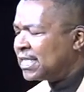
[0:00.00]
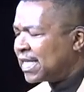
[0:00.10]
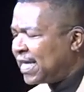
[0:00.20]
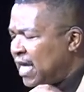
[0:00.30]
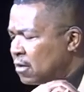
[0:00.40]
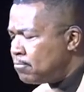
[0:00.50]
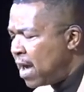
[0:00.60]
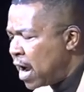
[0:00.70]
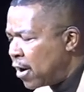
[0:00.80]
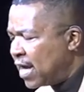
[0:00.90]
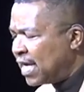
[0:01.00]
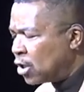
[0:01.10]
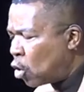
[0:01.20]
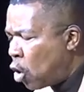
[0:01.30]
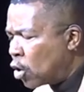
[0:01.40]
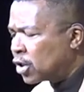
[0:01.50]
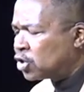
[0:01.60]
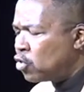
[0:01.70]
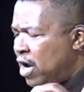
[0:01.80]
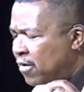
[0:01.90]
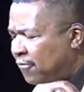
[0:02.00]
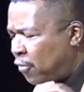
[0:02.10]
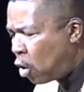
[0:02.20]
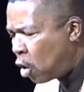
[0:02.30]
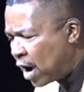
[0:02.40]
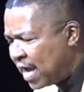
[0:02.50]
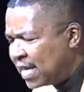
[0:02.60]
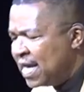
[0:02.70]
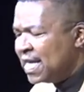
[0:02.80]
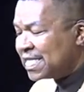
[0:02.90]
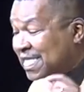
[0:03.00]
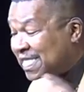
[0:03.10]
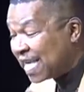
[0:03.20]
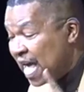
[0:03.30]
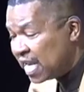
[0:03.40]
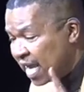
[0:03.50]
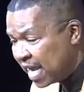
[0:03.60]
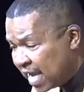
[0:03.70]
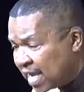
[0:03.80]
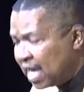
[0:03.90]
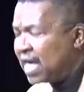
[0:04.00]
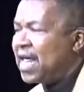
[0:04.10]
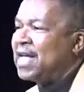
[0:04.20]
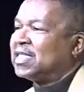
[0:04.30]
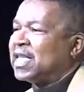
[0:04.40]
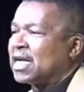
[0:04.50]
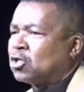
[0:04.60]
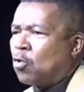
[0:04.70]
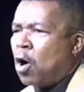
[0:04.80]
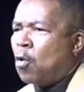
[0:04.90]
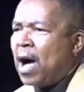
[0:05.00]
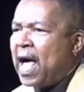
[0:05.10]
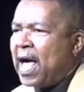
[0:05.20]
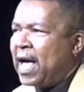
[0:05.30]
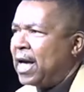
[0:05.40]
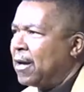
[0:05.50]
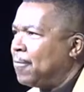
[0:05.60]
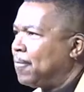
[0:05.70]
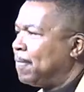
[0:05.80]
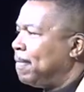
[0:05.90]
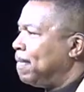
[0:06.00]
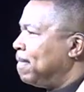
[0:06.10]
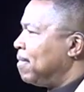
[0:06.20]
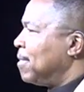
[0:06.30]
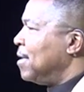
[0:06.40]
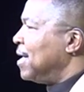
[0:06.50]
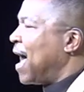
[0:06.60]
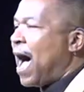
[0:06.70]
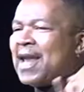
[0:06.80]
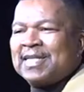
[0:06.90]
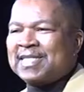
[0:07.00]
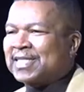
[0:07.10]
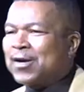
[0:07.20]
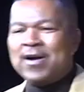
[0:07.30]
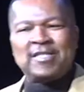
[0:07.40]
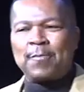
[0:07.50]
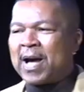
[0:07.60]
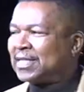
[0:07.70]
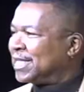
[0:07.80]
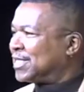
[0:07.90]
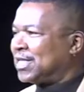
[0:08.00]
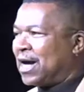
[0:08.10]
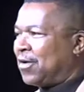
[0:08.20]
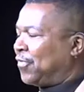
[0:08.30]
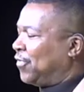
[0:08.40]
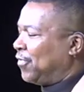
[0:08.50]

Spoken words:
to get married in order to avoid sinning in a sexual way. God is serious about this stuff.